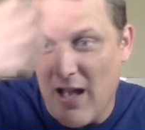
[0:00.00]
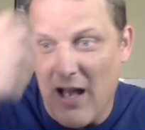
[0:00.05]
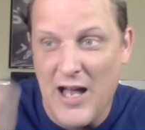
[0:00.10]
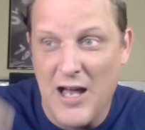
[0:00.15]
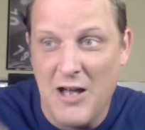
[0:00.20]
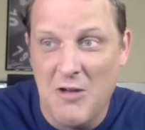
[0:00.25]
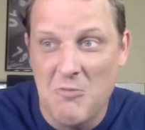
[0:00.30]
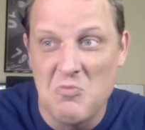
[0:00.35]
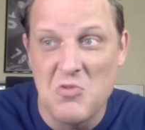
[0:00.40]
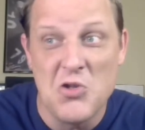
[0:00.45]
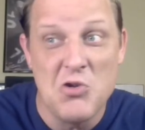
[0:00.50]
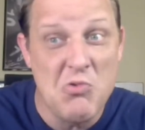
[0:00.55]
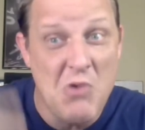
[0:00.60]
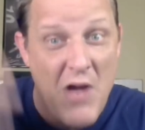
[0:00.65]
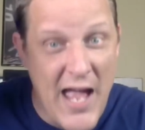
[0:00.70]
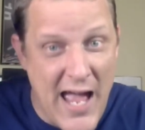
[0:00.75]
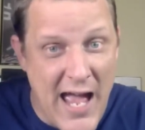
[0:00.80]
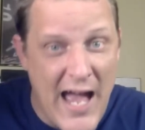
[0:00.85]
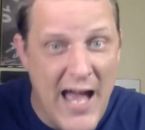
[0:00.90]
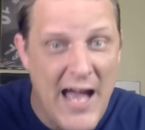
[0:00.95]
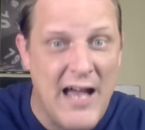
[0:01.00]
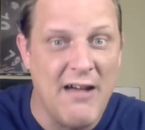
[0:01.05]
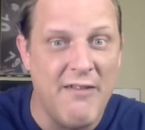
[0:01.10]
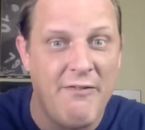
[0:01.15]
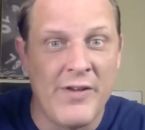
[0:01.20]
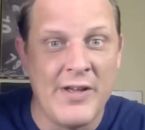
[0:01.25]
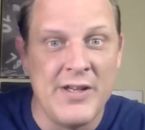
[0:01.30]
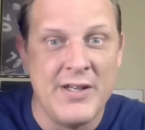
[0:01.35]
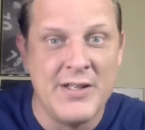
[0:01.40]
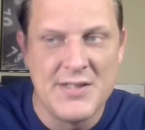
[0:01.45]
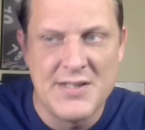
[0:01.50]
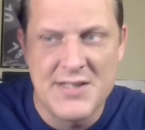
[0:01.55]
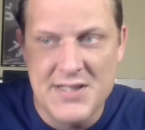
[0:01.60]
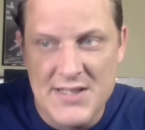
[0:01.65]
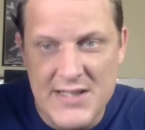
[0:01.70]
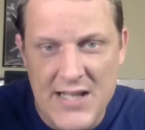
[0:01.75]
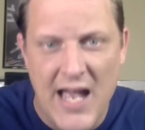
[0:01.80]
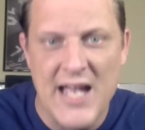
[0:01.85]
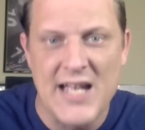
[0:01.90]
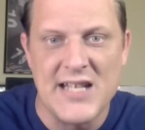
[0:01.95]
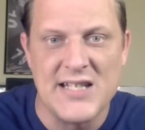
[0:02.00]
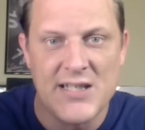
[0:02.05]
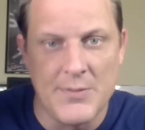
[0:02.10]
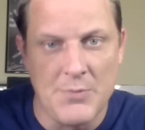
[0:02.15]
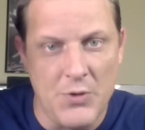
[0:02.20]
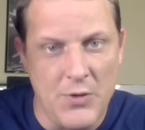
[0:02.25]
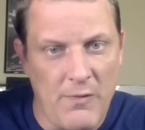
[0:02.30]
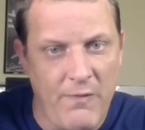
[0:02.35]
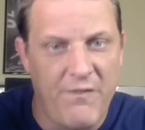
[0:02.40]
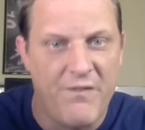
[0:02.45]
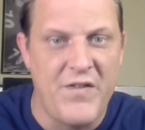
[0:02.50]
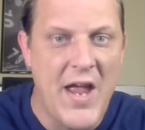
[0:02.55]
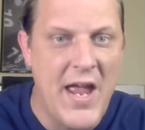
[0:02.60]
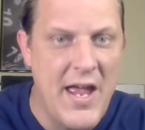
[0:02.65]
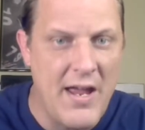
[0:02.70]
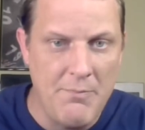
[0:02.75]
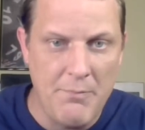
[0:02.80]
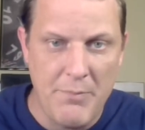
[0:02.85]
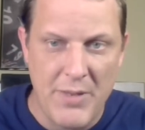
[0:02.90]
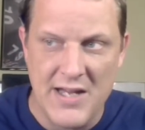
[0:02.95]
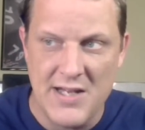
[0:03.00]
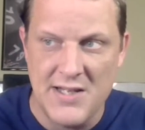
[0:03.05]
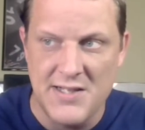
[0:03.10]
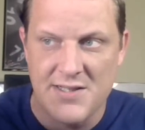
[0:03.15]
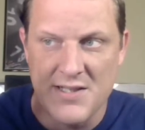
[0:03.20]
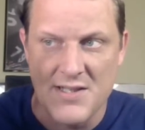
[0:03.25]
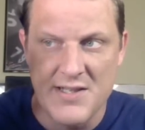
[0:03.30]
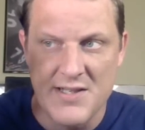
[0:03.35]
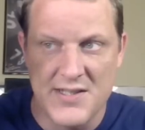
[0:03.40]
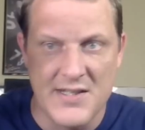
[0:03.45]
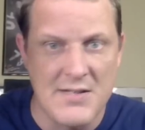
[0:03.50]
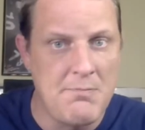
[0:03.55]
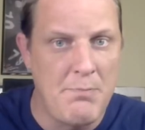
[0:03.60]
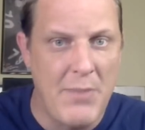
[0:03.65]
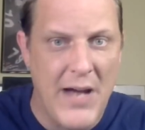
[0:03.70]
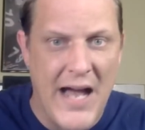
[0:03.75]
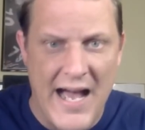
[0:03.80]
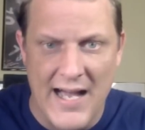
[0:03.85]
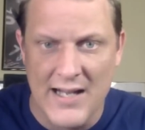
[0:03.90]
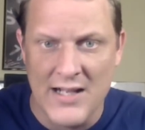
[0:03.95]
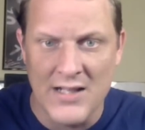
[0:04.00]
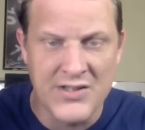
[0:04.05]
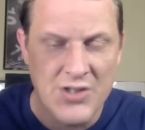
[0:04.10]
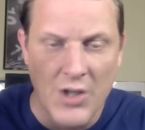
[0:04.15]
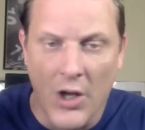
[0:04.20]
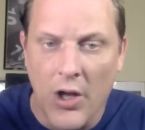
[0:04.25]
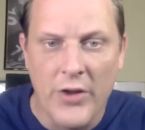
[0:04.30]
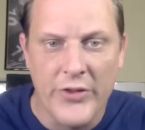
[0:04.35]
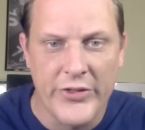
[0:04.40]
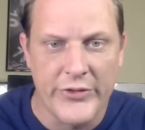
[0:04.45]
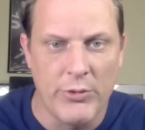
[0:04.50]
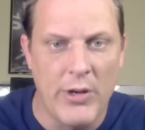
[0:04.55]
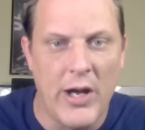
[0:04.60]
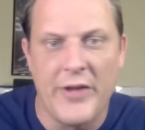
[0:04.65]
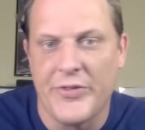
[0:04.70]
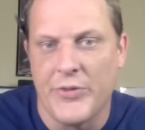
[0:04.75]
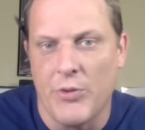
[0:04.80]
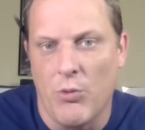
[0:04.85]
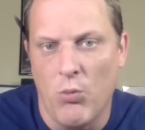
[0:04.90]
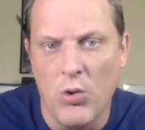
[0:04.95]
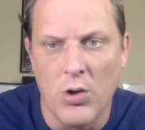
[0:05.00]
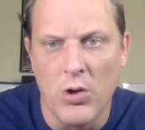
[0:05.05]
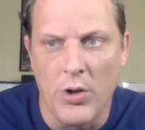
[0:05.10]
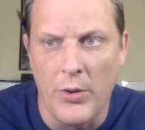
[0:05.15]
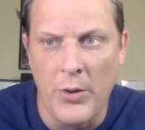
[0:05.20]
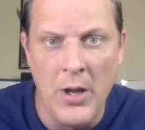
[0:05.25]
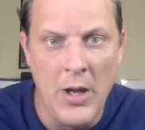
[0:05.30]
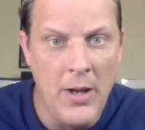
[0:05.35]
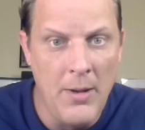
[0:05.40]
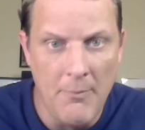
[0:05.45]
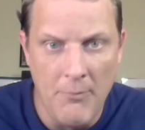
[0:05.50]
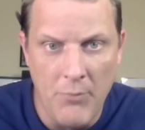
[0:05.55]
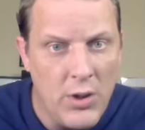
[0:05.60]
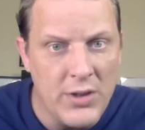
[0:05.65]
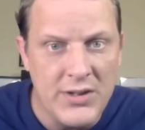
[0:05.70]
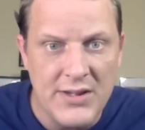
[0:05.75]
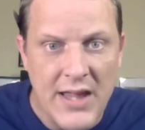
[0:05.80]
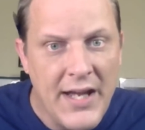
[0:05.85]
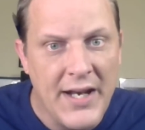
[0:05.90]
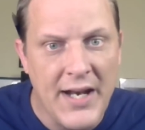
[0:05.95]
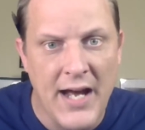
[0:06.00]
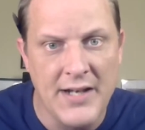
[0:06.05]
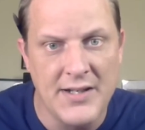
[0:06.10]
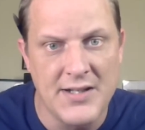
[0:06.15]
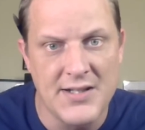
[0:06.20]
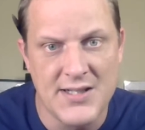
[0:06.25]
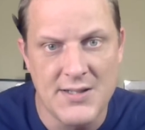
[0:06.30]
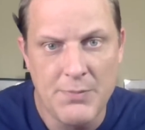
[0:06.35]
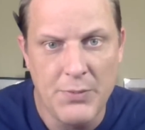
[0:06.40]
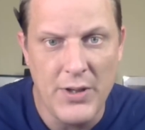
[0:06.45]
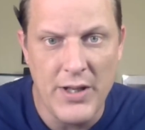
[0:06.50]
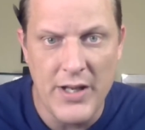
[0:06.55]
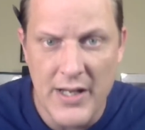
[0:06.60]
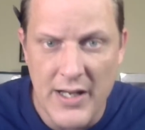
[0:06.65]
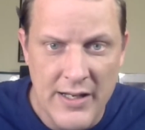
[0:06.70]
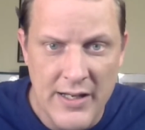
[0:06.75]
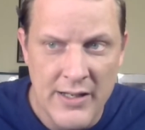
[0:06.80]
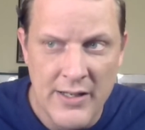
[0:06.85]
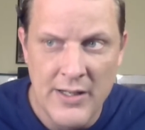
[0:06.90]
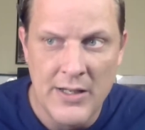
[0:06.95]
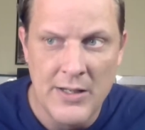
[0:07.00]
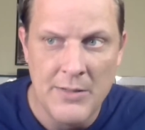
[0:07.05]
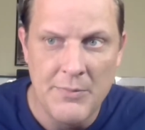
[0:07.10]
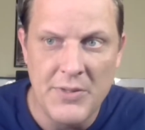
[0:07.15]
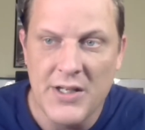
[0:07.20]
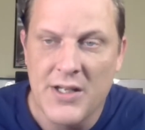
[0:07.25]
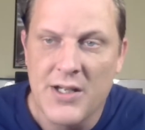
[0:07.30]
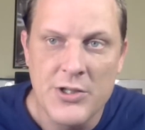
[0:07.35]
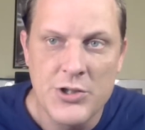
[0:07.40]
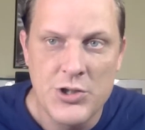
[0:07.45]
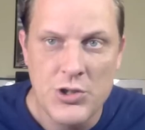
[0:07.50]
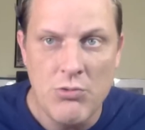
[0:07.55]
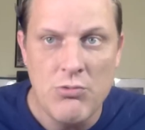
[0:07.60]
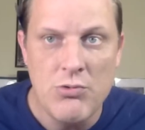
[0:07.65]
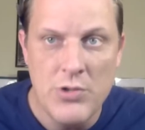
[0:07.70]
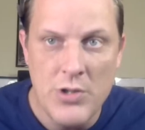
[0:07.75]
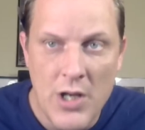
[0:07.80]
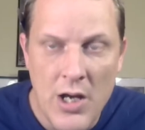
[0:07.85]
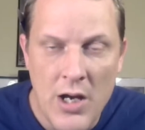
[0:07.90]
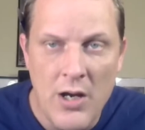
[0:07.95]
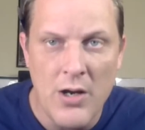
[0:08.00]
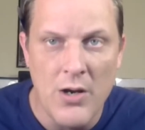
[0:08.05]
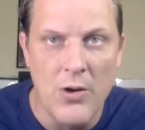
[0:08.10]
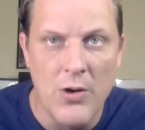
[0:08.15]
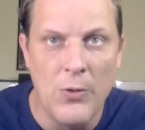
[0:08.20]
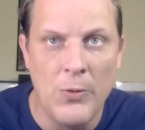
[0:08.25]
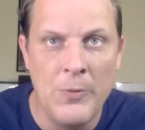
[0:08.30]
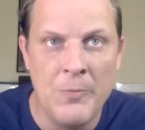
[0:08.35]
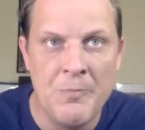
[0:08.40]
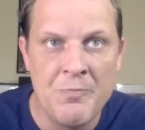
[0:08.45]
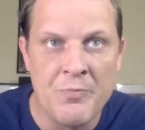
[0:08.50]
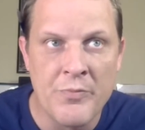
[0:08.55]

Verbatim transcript: Um, you have sizable fan bases and pockets all throughout the world. Put that on display because you know